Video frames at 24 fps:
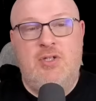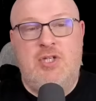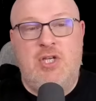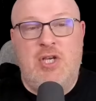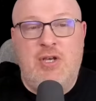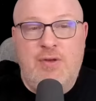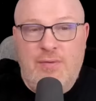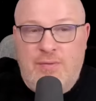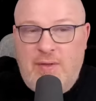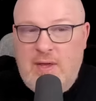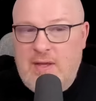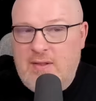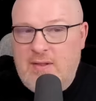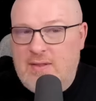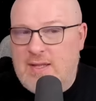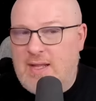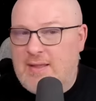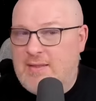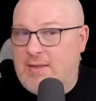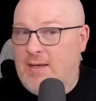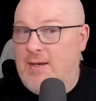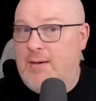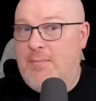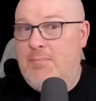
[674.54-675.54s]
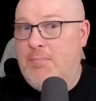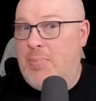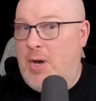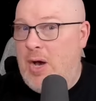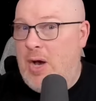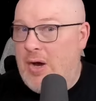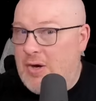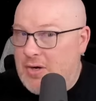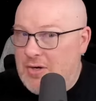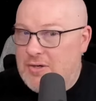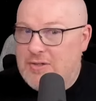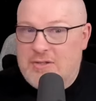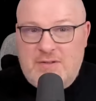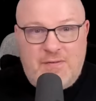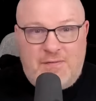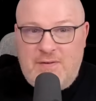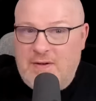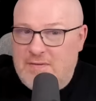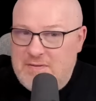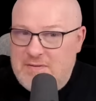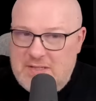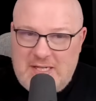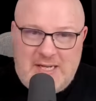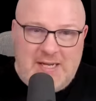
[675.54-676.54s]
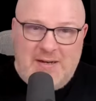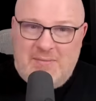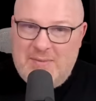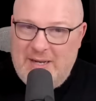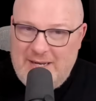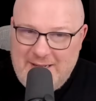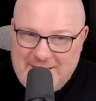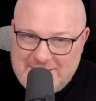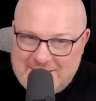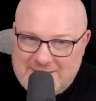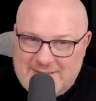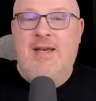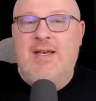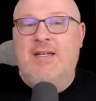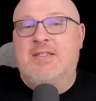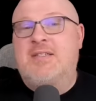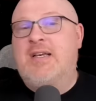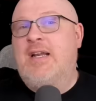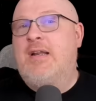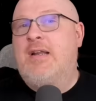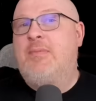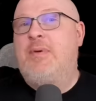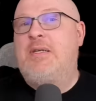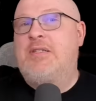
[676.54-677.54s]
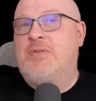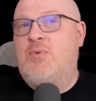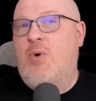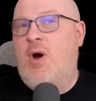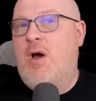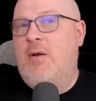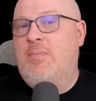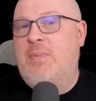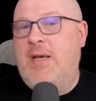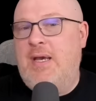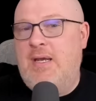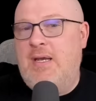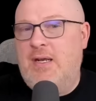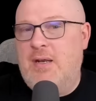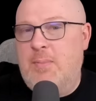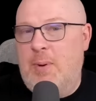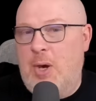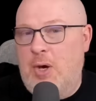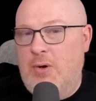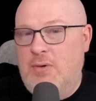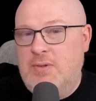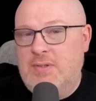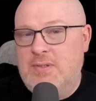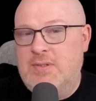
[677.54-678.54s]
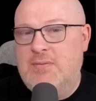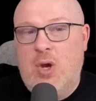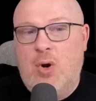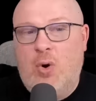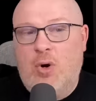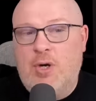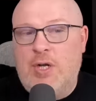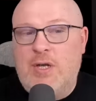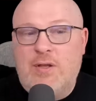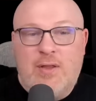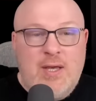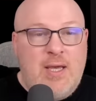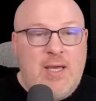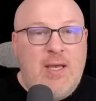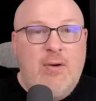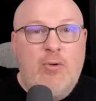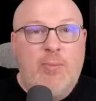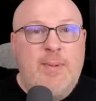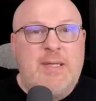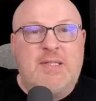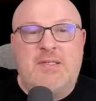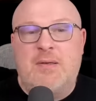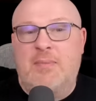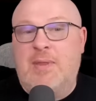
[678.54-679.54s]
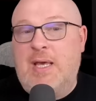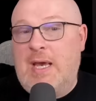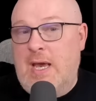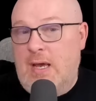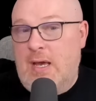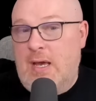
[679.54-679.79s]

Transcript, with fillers: Do you think that the bonkers 15 minutes is going to be Siuan being deposed, or do you think it'll be something